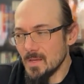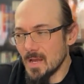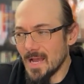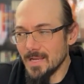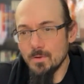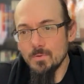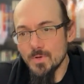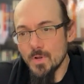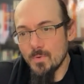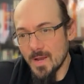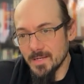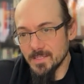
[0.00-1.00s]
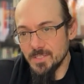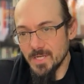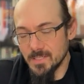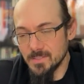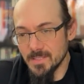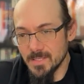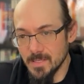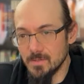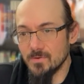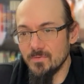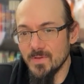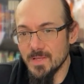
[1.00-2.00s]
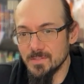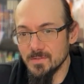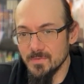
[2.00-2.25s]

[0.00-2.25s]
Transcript: I don't know how to change the interface